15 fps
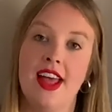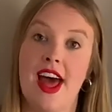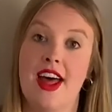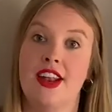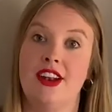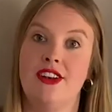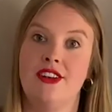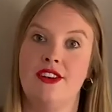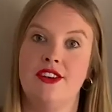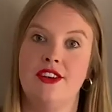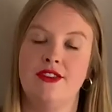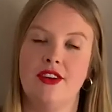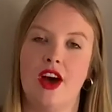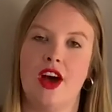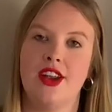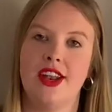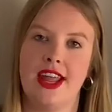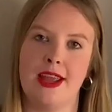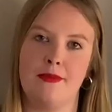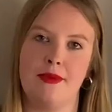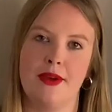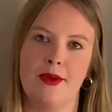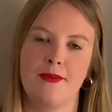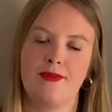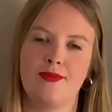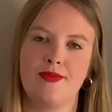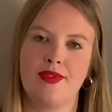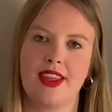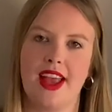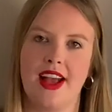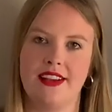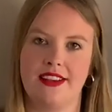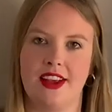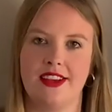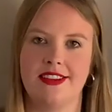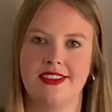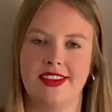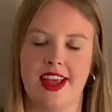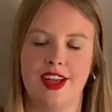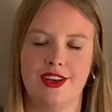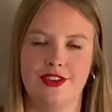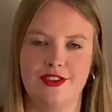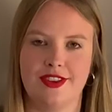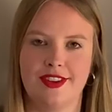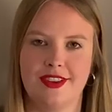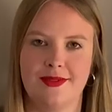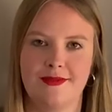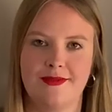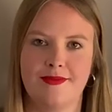and love our neighbour as ourselves.